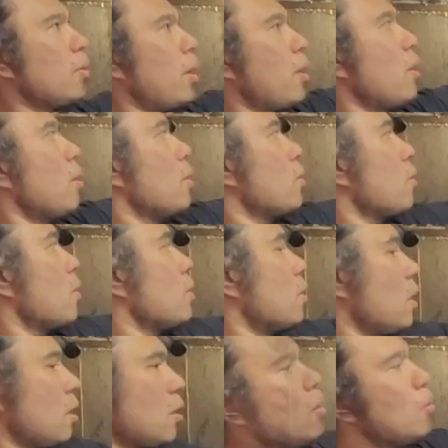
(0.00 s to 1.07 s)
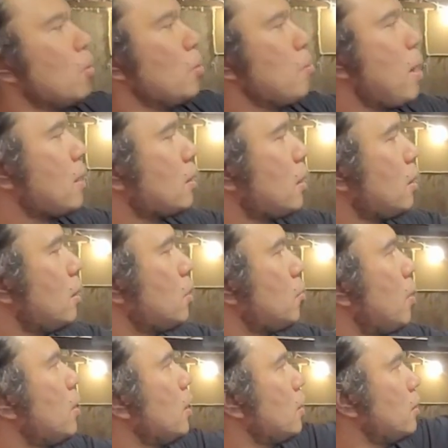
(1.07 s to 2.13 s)
Right here, as you can see, when masking this
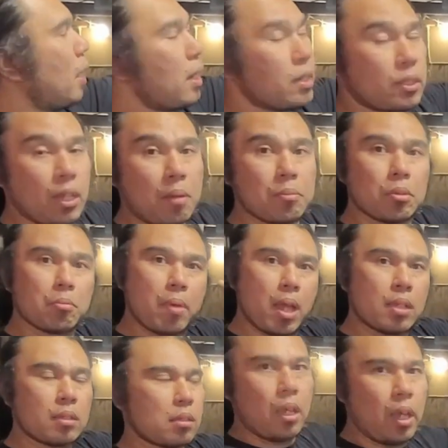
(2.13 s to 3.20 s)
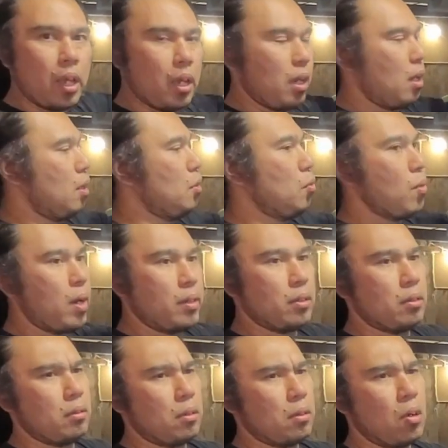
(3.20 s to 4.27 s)
one, it takes time to mask, and you
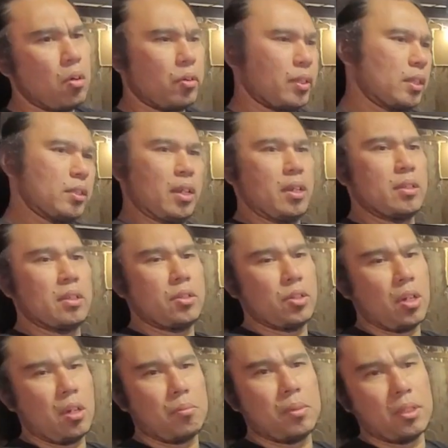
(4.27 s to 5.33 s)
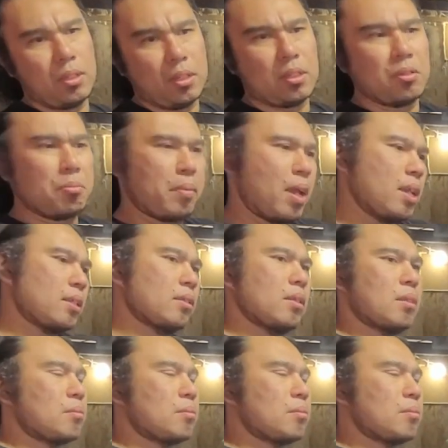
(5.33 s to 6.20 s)
wonder, oh, that's an easy job, that's easy to mask.